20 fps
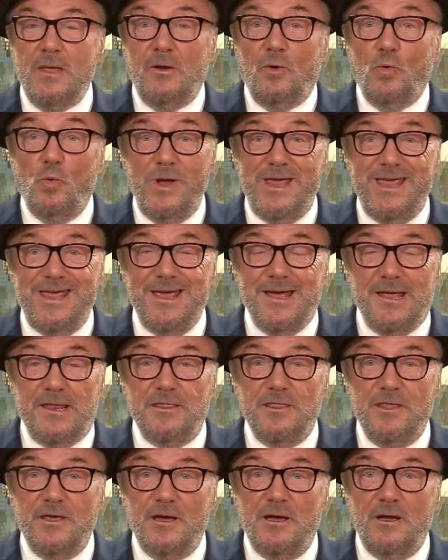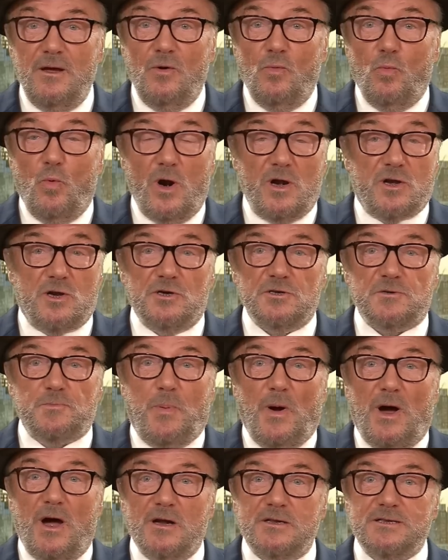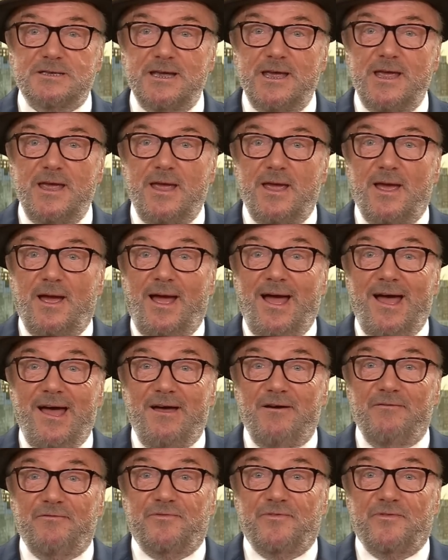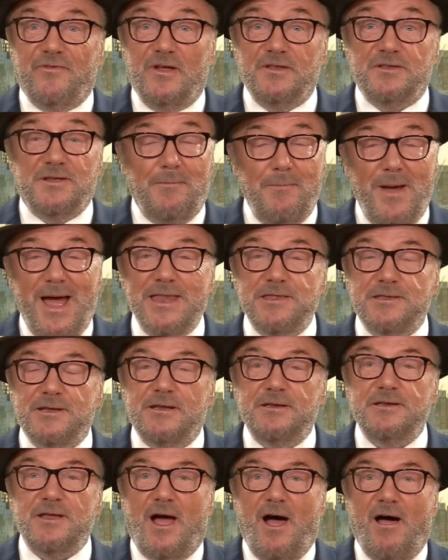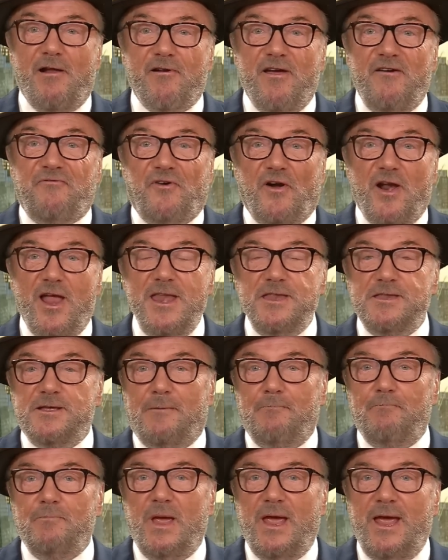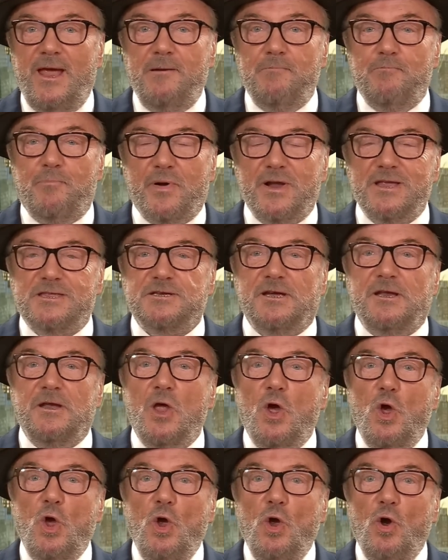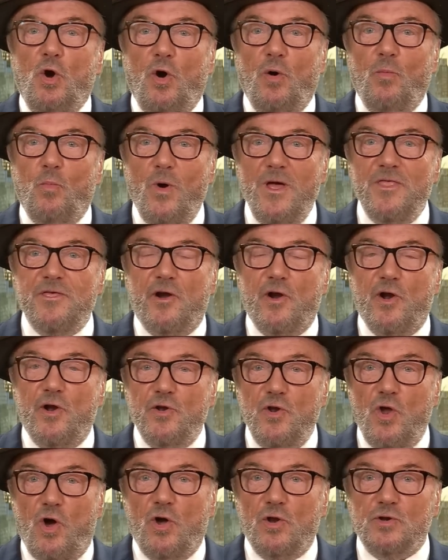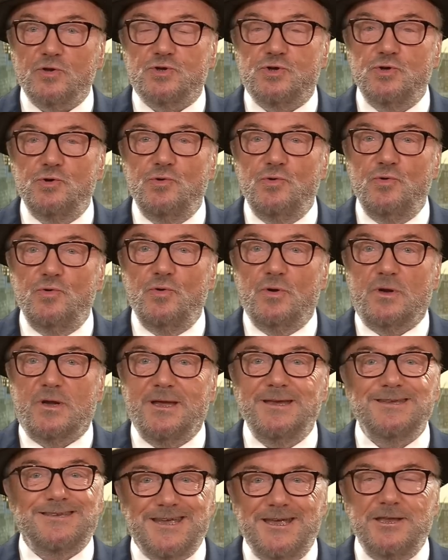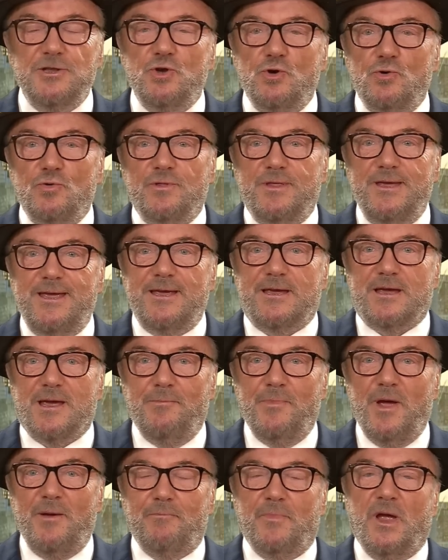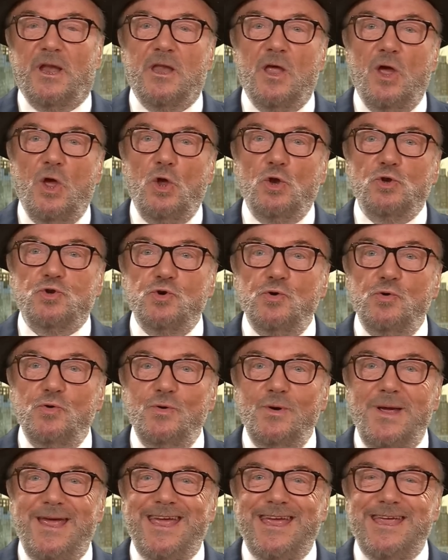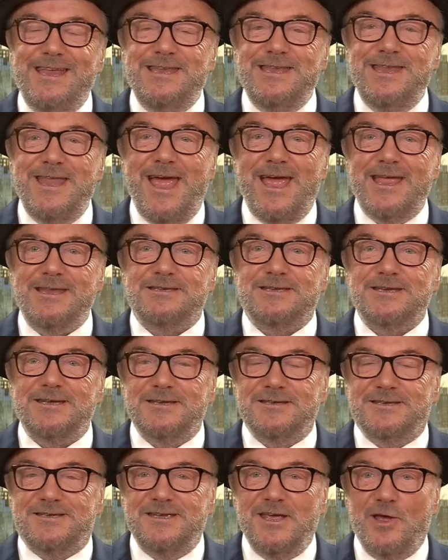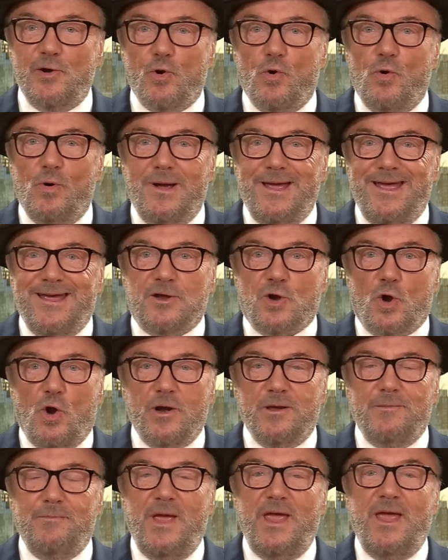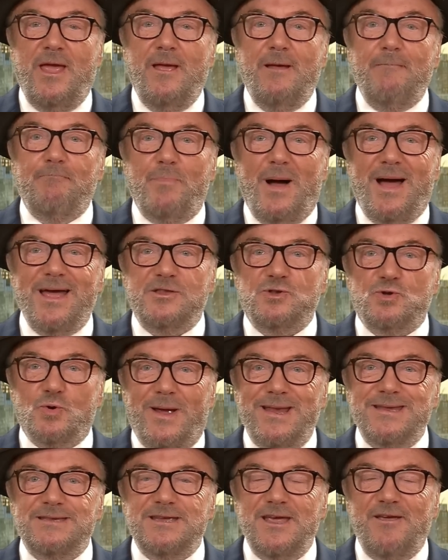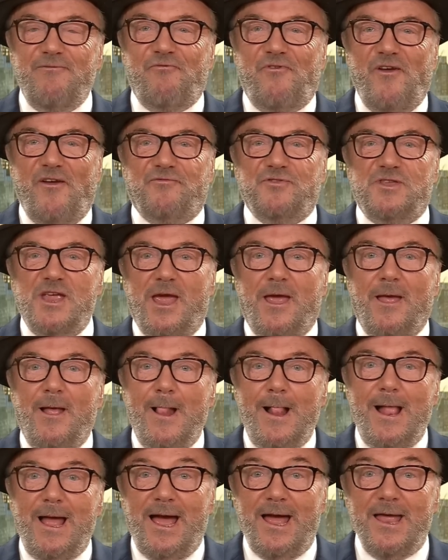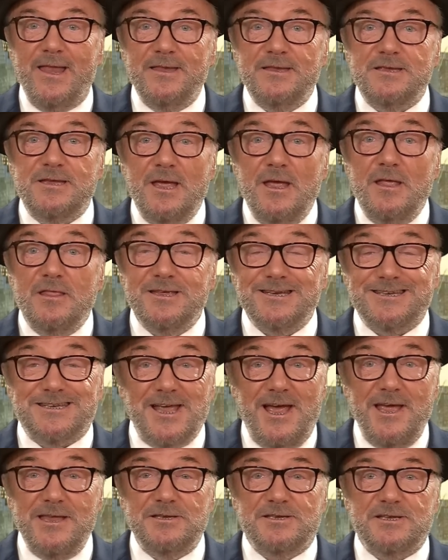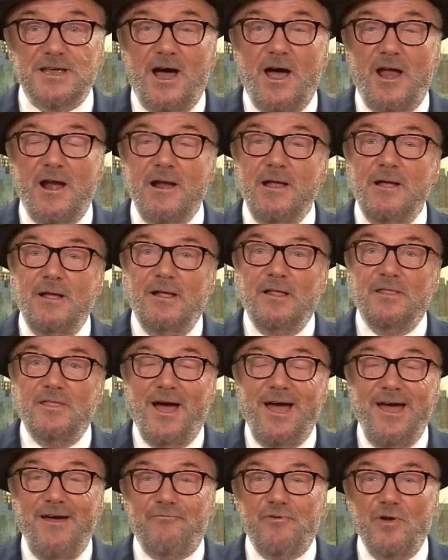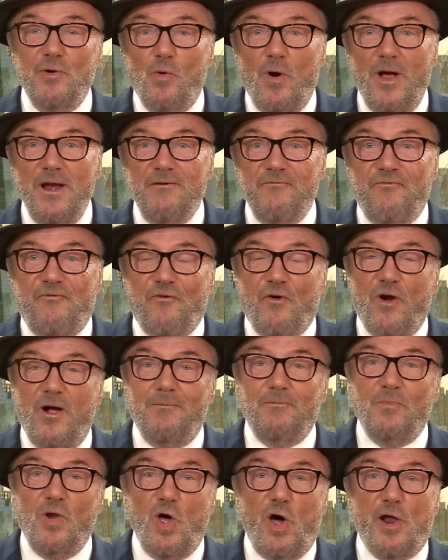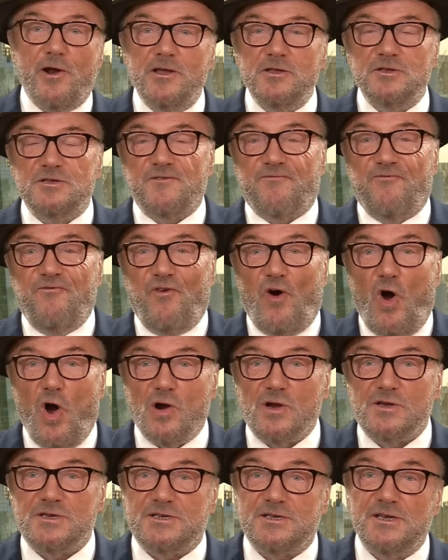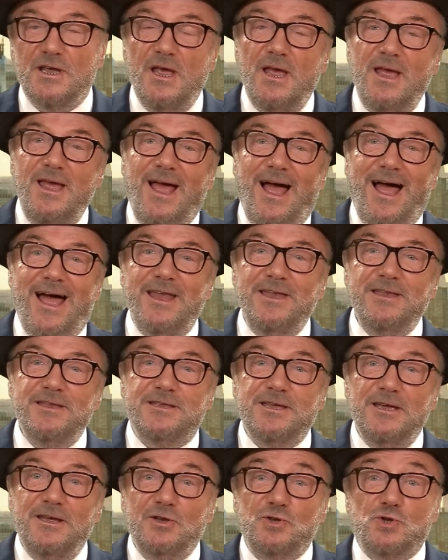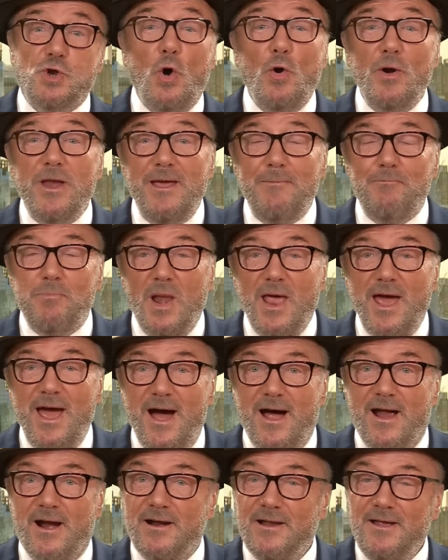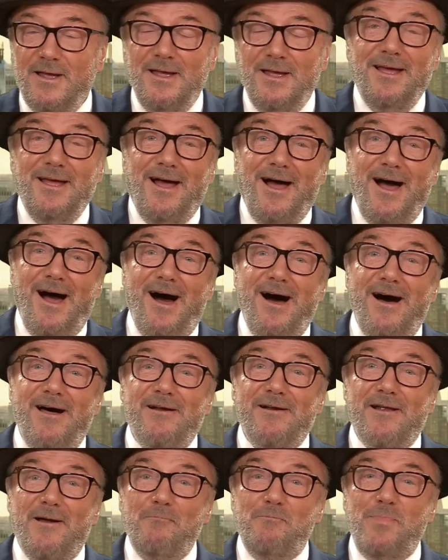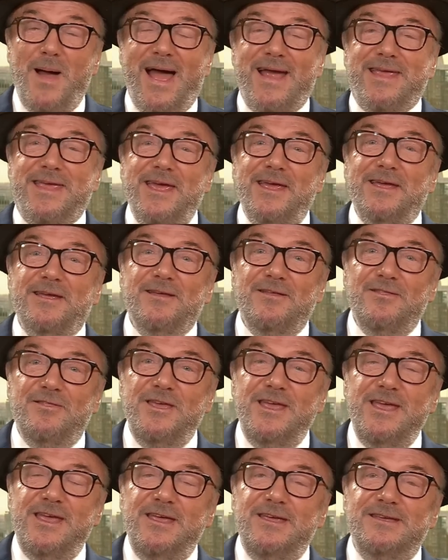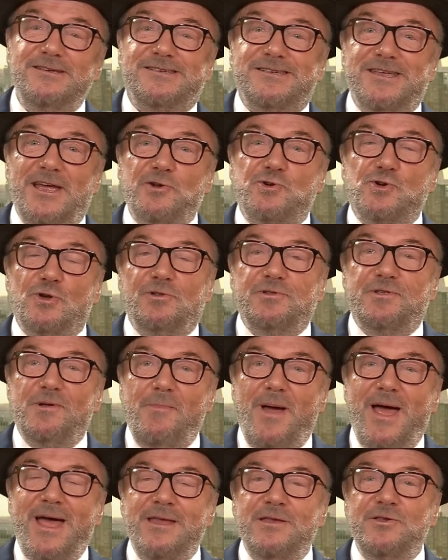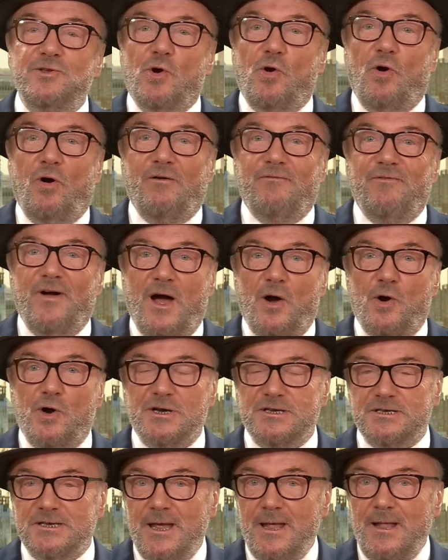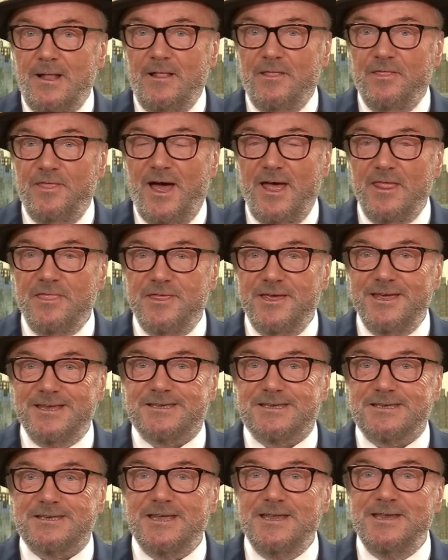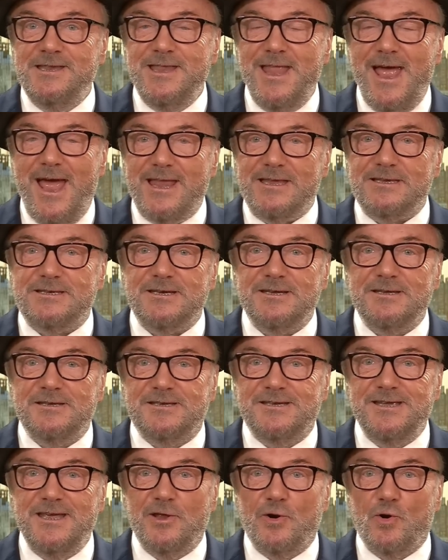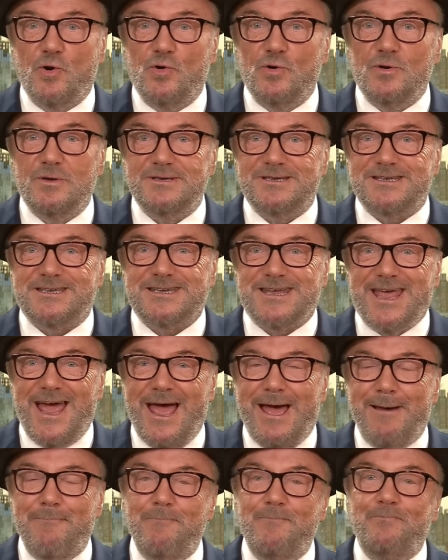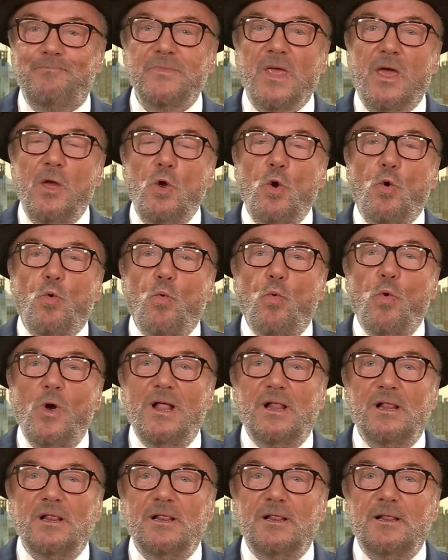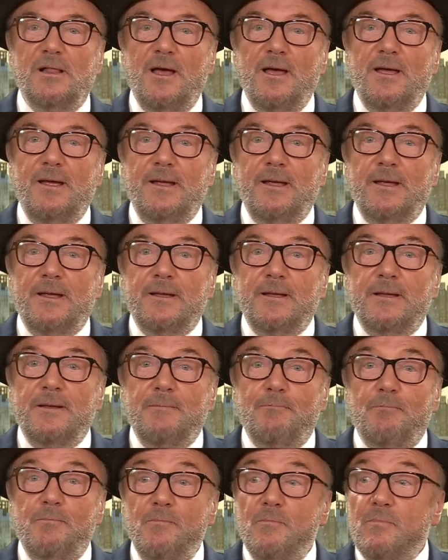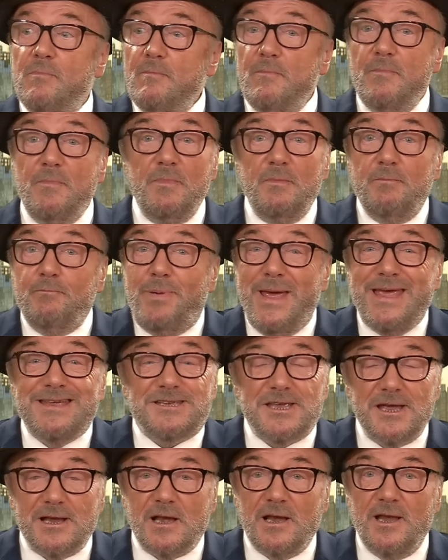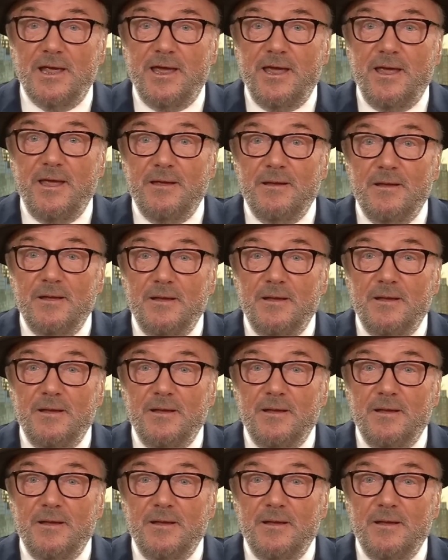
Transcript: We in the Workers' Party have demanded a referendum in Britain on whether or not to continue the commitment to a net zero economy by 2050. And the signs are that everyone from Laurence Fox and Tony Blair are backing the central demand of ours that this net zero scam will basically